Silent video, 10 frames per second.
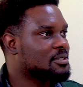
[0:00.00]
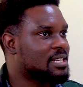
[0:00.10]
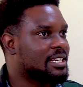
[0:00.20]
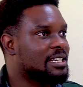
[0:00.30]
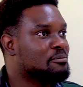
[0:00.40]
Because
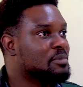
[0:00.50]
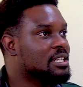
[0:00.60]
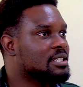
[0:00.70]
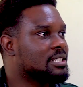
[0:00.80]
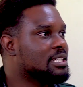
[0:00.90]
like
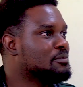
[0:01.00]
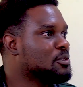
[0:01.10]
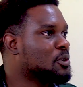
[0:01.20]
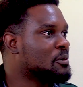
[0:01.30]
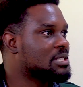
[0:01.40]
immediately, even
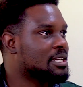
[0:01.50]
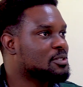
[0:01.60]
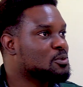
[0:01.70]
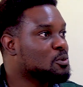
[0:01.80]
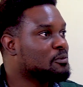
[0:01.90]
though I was like
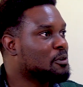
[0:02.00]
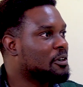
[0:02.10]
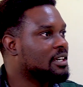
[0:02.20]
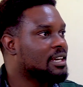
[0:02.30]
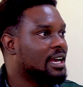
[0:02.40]
so
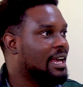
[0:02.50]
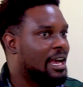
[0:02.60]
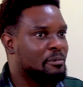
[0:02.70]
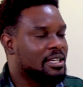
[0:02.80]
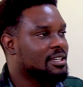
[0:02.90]
foreign,
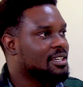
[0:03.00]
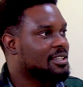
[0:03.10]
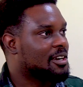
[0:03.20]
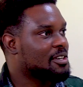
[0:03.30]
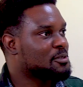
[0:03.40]
I mean
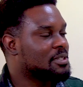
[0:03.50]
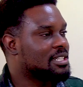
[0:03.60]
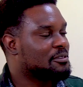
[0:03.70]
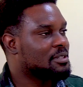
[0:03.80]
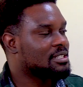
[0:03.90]
the cars are
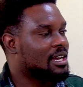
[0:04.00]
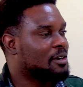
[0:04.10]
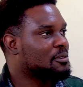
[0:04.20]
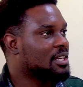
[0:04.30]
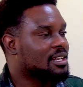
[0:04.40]

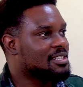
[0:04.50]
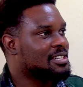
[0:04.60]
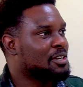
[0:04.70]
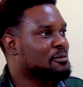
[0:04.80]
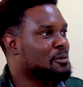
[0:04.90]
on the other
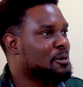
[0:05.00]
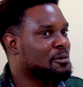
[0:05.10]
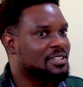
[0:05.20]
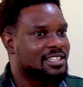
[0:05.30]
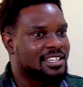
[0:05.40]
side of the
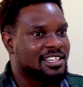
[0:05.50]
road.